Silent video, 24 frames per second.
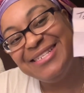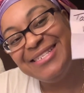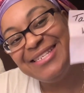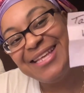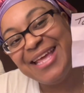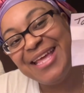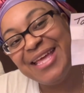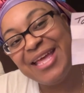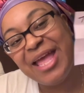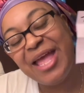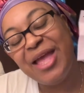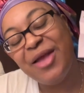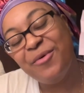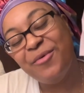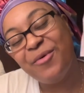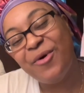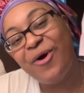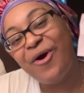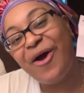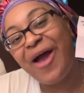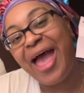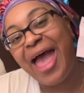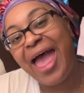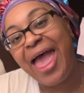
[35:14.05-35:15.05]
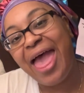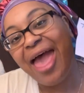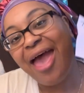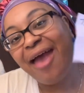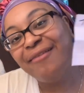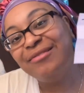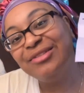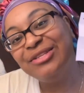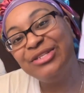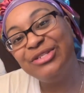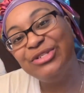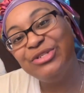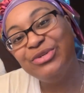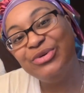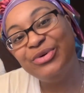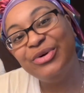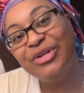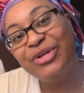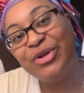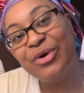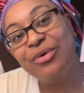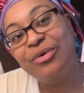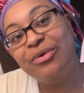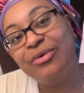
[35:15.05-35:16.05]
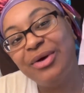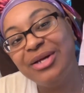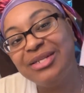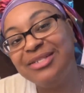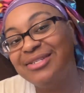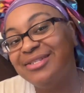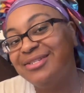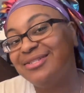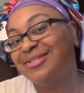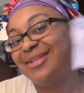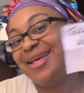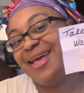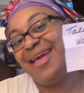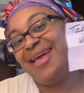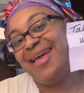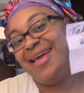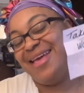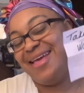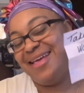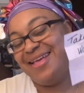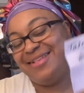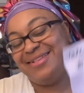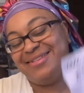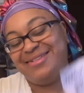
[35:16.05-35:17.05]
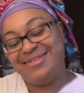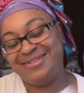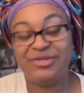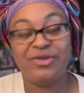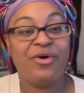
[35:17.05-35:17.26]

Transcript: Take a walk. I have to do it. No questions asked.